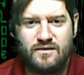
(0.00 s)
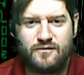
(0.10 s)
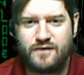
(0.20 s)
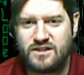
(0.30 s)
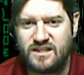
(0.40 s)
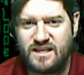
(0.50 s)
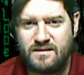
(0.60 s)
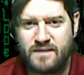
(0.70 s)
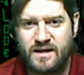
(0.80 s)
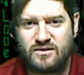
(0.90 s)
phishing
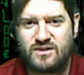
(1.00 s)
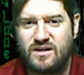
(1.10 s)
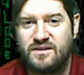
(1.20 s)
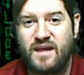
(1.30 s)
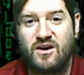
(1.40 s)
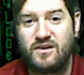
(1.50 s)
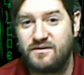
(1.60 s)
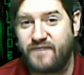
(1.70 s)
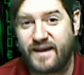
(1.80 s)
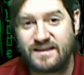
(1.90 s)
emails, they are
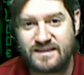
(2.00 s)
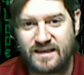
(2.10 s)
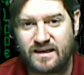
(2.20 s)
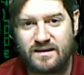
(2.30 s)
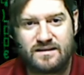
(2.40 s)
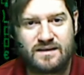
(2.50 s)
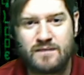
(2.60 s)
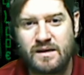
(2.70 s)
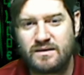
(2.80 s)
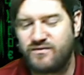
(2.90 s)
advancing
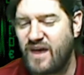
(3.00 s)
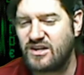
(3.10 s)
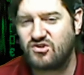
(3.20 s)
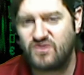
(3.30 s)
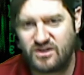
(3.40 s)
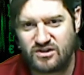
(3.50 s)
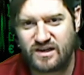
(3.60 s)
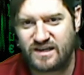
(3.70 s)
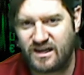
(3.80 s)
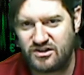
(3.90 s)
sometimes faster than your
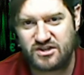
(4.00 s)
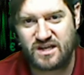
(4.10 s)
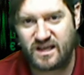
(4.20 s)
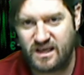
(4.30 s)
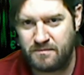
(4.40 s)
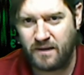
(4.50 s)
technology can keep